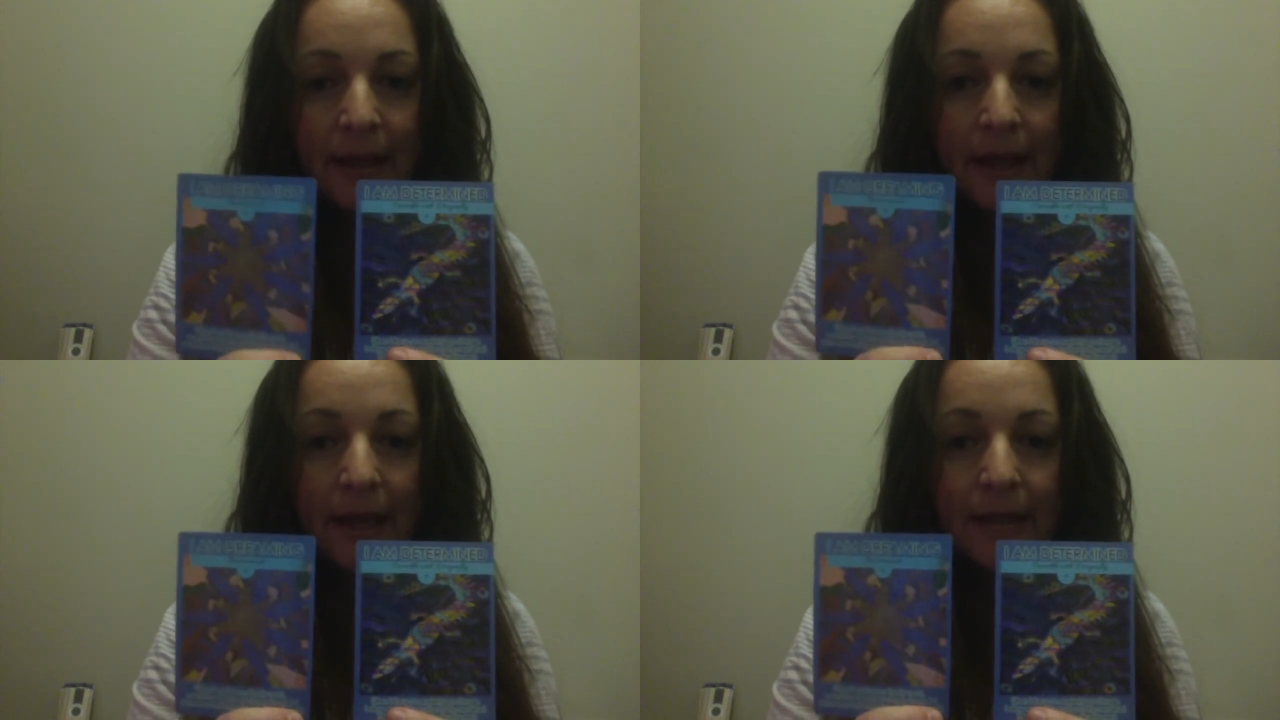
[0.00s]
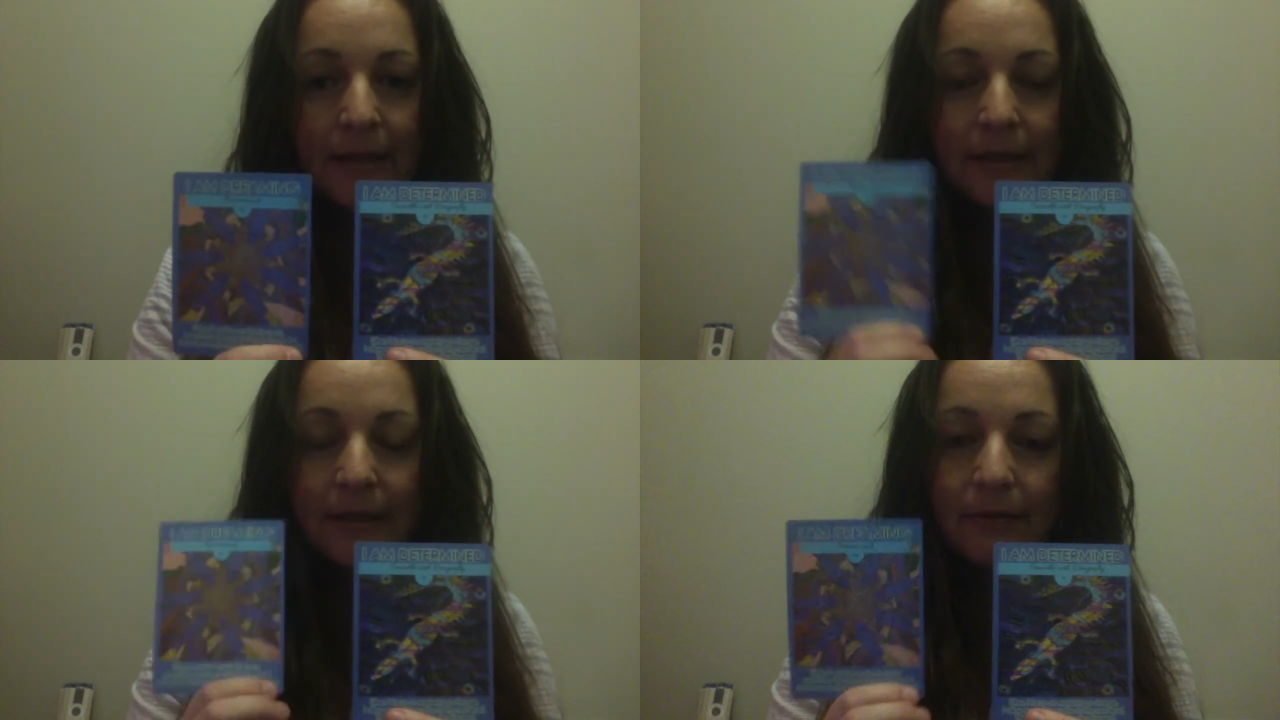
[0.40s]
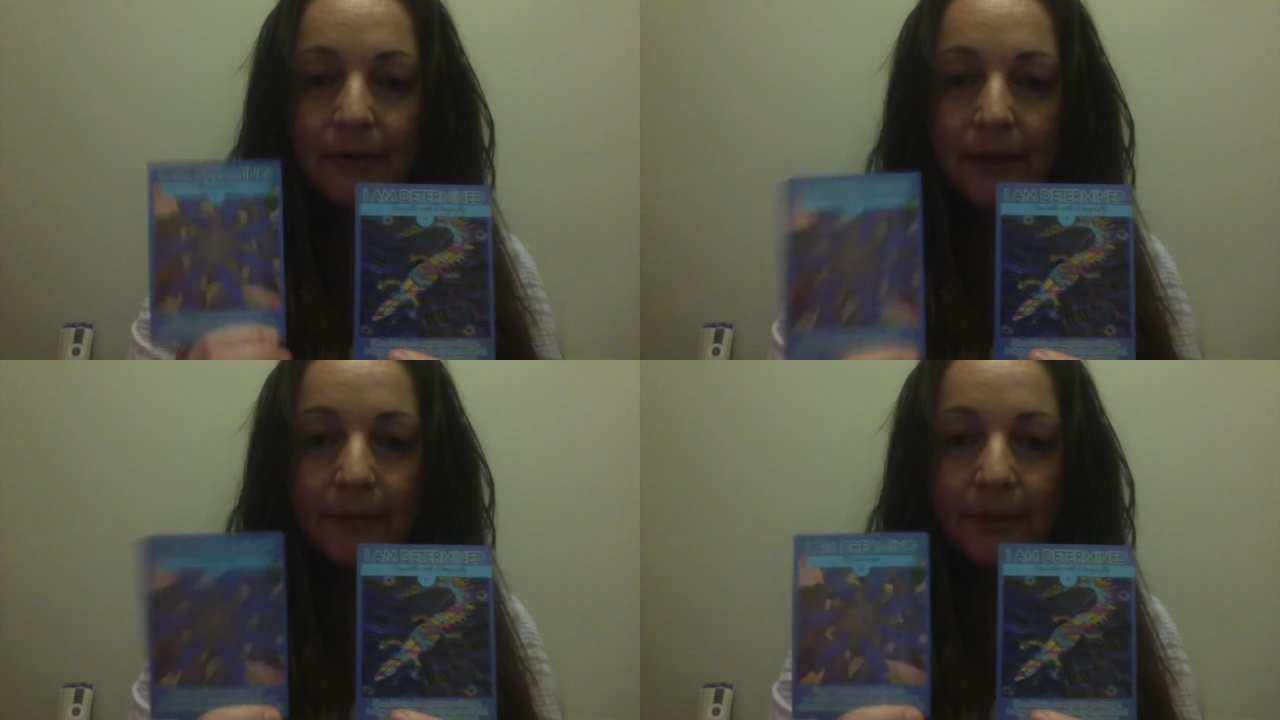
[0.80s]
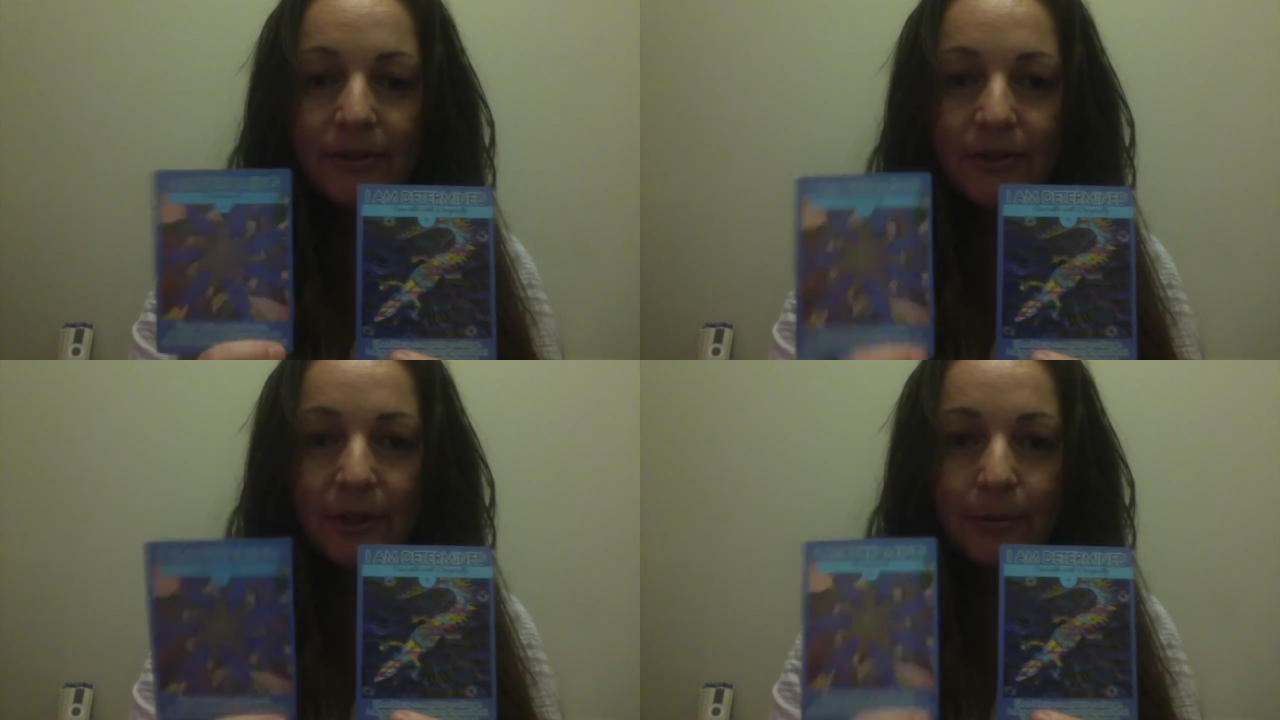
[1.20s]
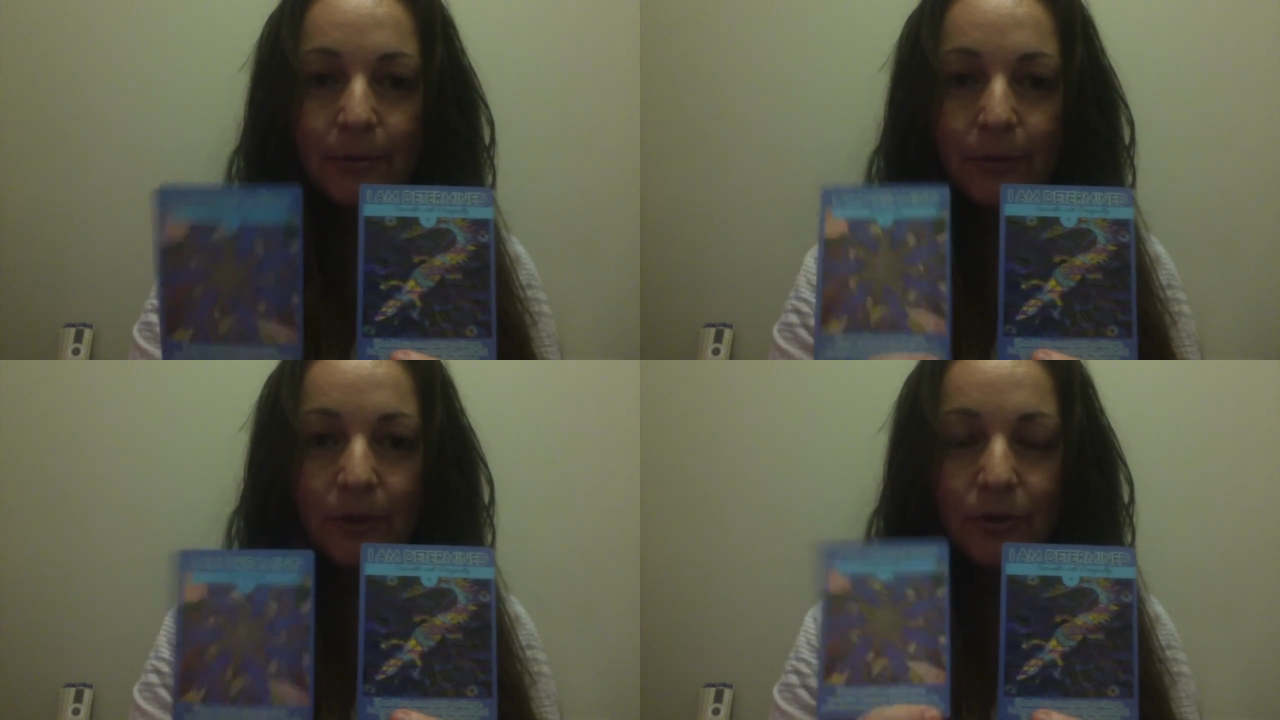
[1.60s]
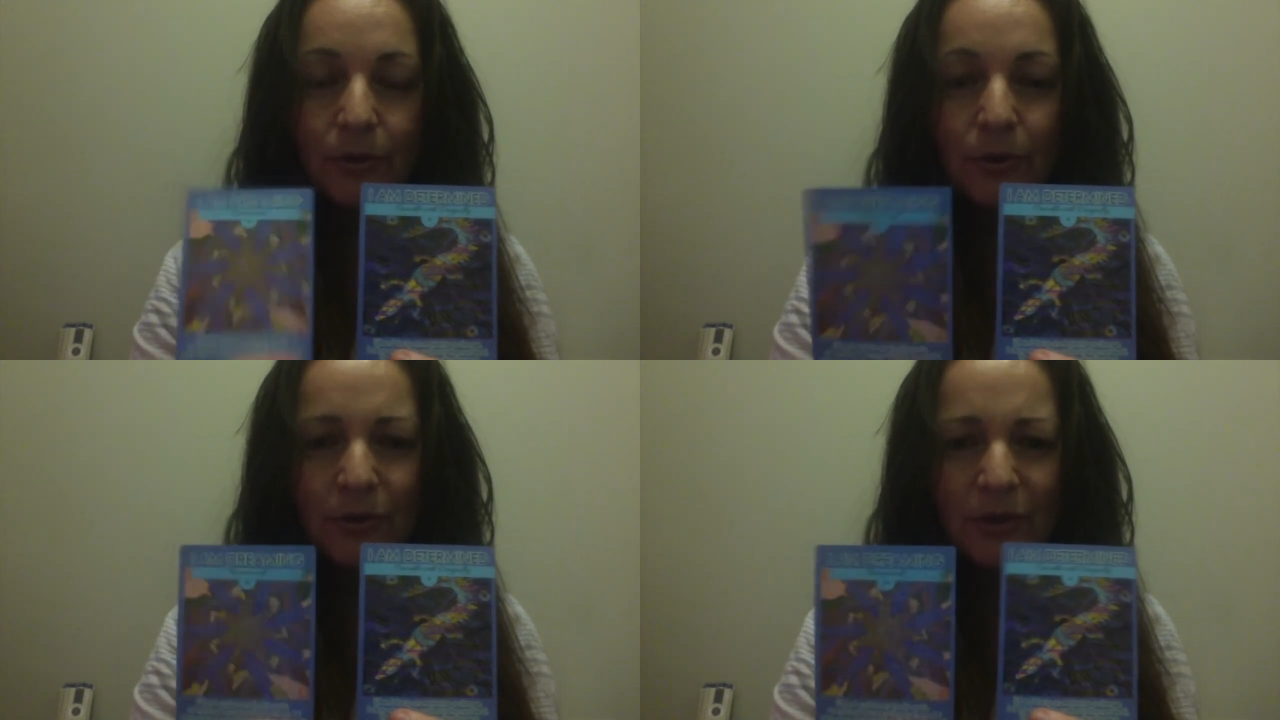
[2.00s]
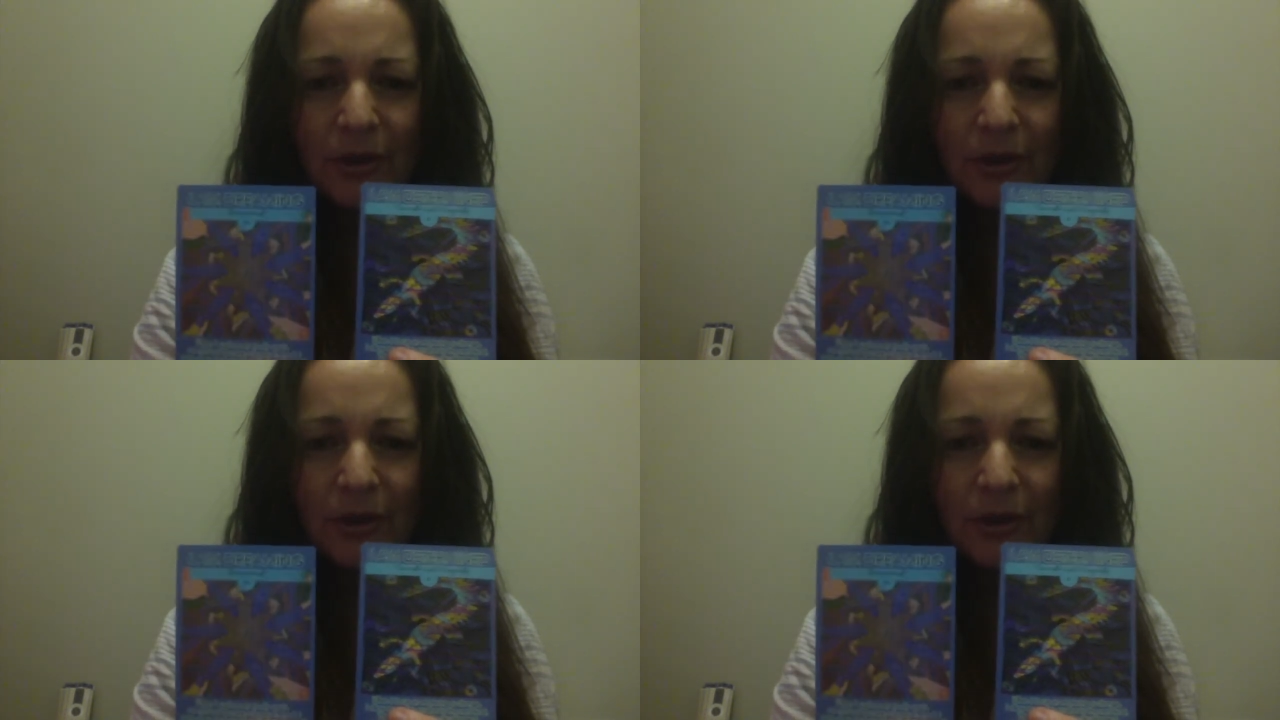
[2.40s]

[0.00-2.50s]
and the Rainbow Serpent, which also,